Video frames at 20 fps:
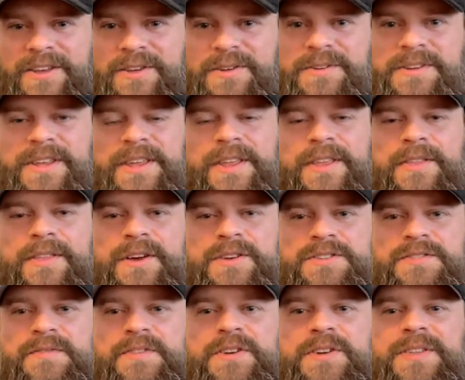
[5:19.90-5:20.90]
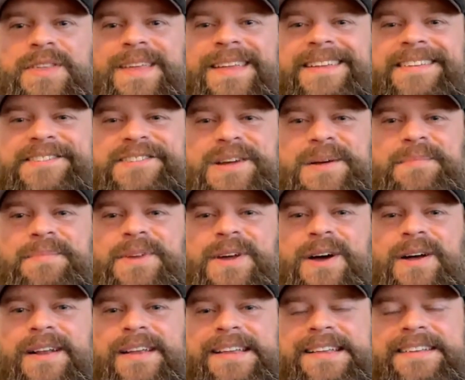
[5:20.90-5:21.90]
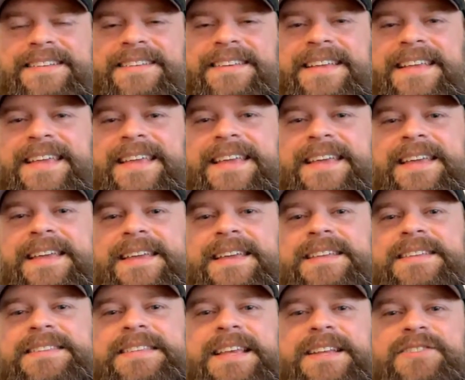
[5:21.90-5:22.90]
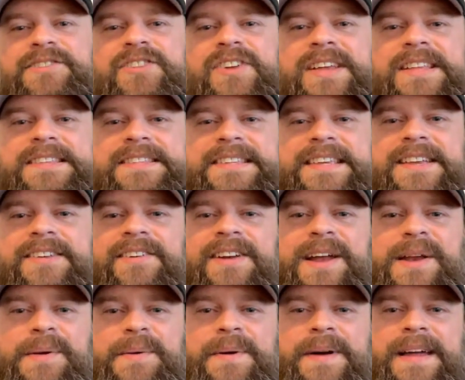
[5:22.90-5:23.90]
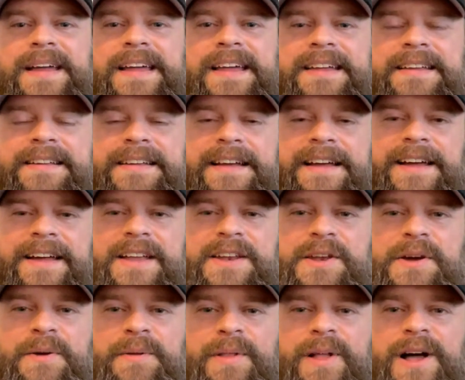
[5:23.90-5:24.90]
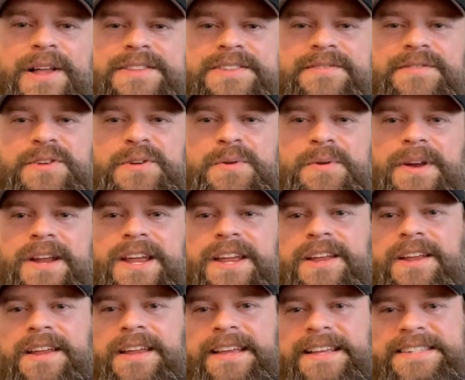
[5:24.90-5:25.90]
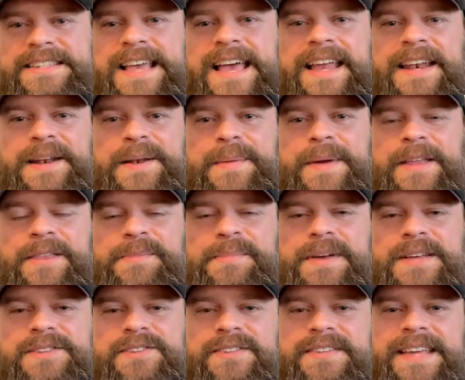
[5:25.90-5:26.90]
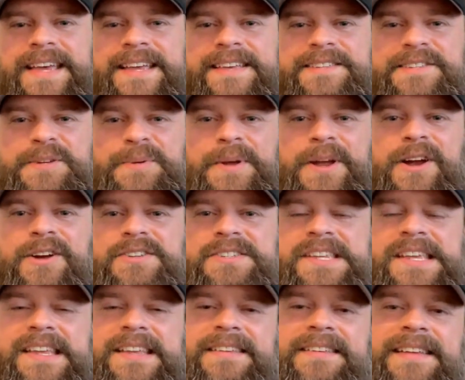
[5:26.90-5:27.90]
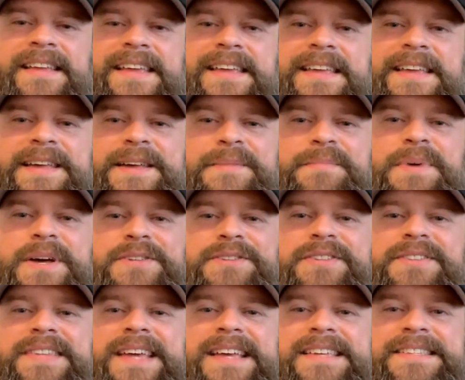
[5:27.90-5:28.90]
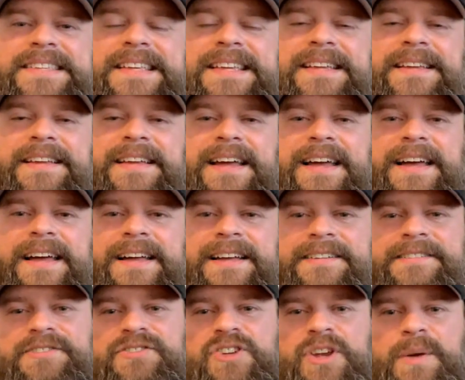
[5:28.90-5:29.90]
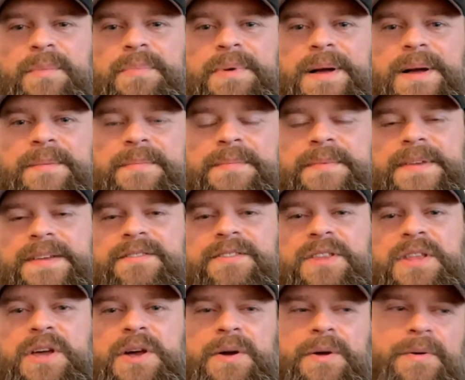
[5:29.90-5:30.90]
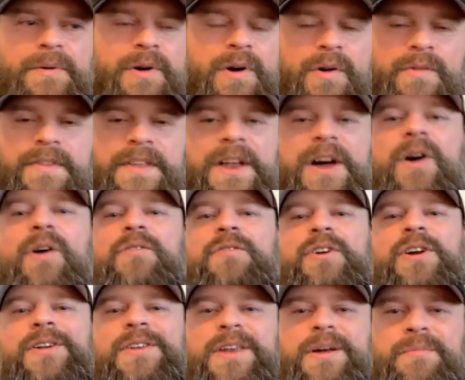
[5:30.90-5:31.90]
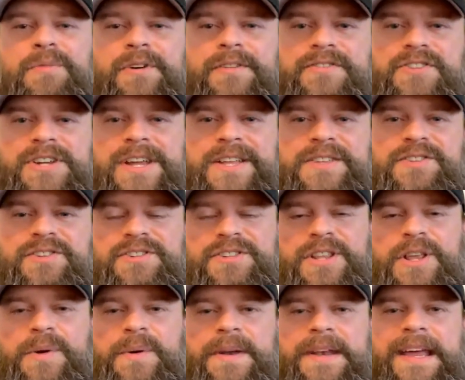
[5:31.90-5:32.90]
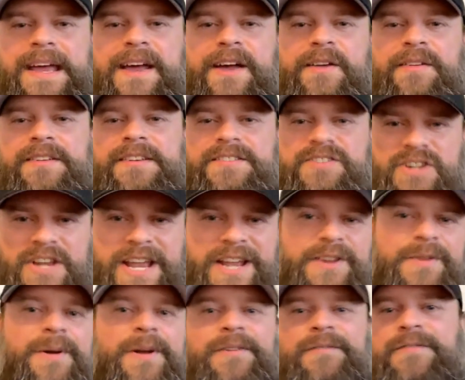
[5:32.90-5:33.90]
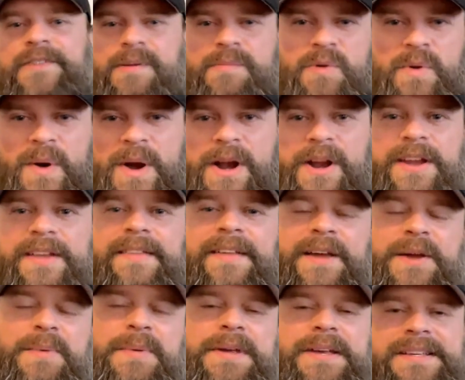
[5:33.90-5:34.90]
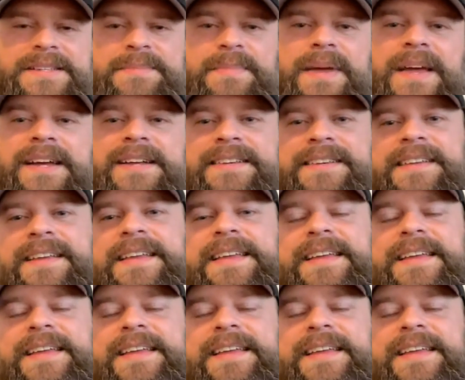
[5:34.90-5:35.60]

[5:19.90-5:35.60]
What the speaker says: you to those of you that jumped on it and sent sheds in right away. I know lots of you were excited about the puzzle test. So we are seeing puzzle testing jump up, even though the overall number of sheds are slowing down in January and February, like we expect.